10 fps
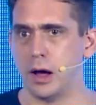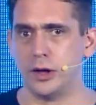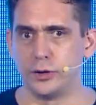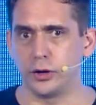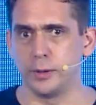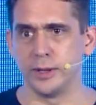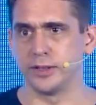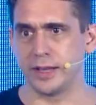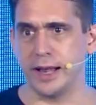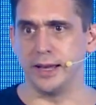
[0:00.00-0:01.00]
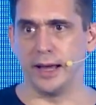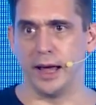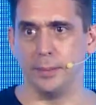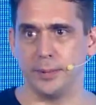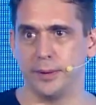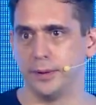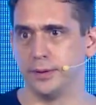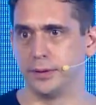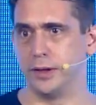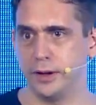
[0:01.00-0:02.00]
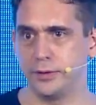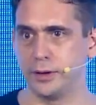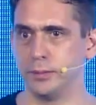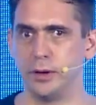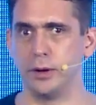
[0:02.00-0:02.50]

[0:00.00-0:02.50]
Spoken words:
document scanning app, then you have to,